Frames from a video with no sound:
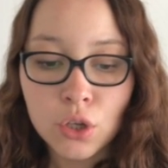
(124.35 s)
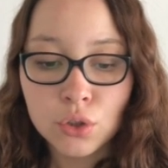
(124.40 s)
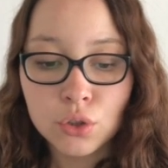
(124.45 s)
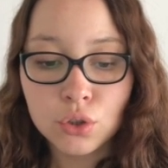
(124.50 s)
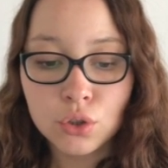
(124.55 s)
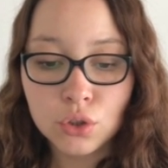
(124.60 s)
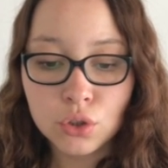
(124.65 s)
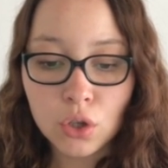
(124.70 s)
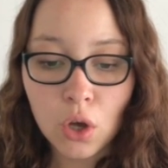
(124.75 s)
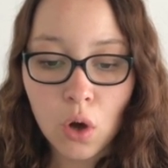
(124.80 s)

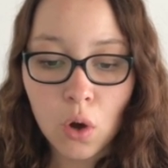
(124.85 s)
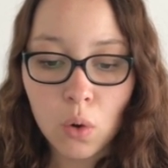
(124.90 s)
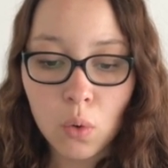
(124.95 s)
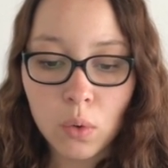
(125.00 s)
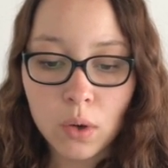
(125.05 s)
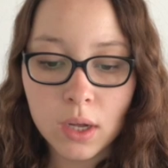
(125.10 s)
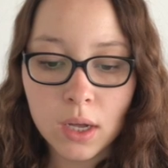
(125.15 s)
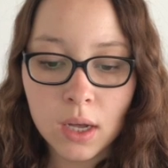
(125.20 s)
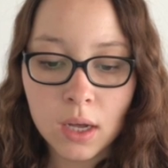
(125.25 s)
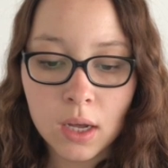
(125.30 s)

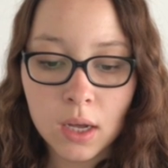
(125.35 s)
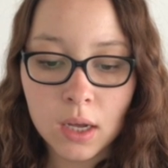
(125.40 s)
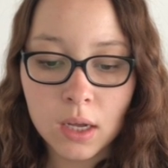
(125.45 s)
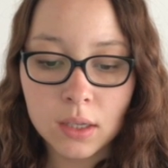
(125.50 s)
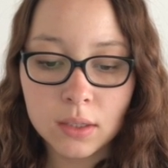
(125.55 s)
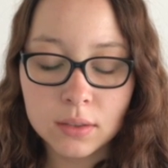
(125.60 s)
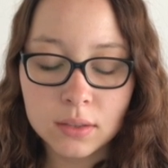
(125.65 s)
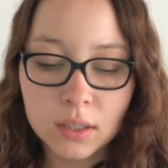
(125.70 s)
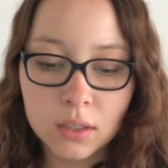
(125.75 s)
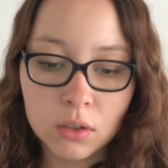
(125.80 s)
So
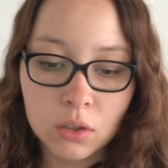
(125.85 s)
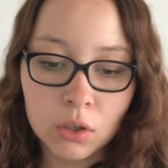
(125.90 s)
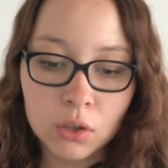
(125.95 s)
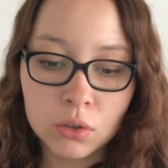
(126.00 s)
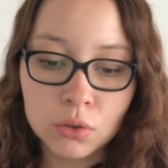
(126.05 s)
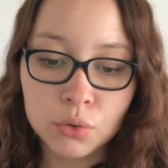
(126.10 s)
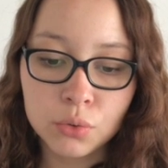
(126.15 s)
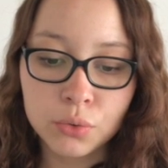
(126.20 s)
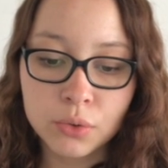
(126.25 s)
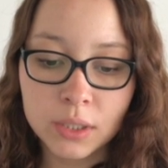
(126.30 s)
the
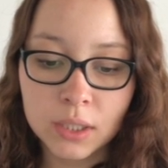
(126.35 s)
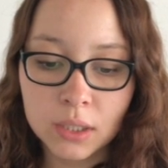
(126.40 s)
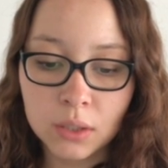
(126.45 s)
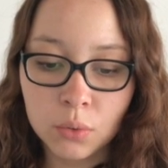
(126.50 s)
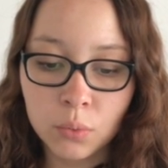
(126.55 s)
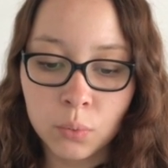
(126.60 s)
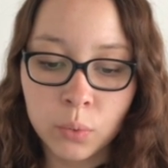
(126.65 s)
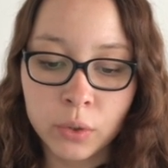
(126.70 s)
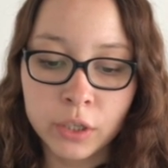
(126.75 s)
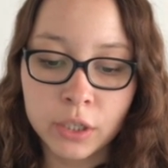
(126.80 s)

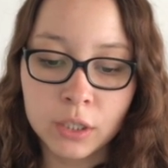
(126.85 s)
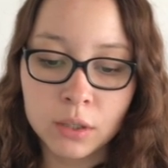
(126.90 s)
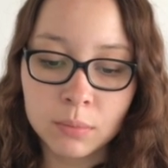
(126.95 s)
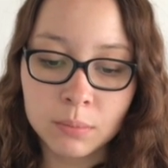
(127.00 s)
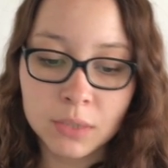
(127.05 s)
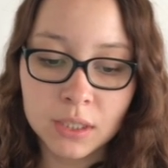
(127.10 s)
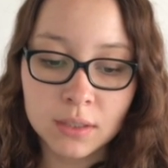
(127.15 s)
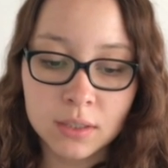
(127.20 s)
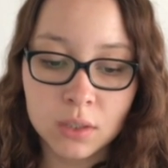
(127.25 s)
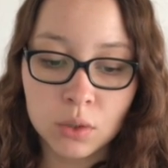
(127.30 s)
country were
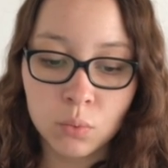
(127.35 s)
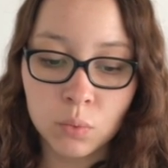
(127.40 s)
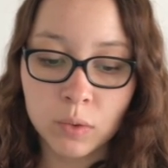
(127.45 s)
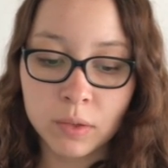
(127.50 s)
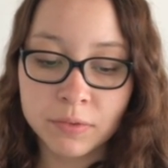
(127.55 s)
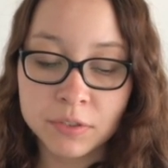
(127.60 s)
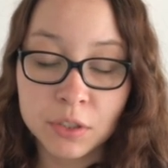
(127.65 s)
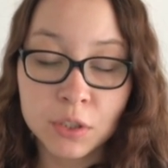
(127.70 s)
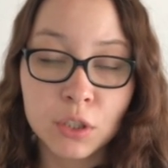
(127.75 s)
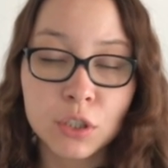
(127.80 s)
missing
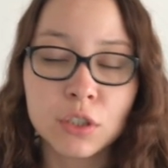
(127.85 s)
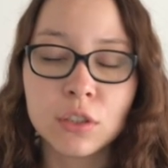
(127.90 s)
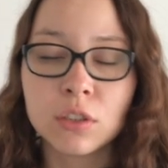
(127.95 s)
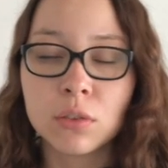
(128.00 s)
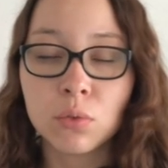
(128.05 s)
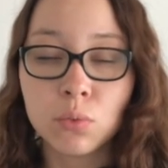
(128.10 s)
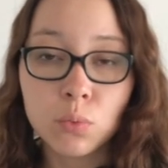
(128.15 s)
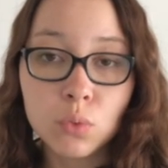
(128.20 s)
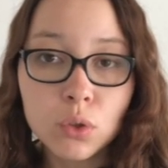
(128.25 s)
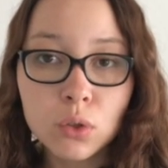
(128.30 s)
with
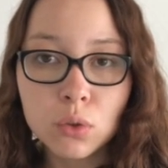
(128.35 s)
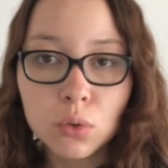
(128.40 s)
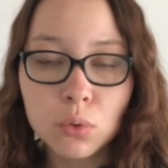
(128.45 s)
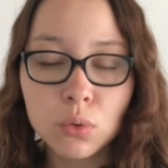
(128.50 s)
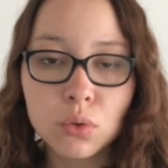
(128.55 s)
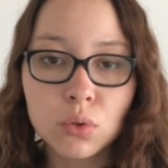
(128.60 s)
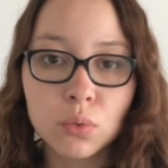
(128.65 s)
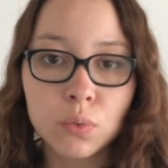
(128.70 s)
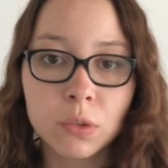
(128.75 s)
certain rules,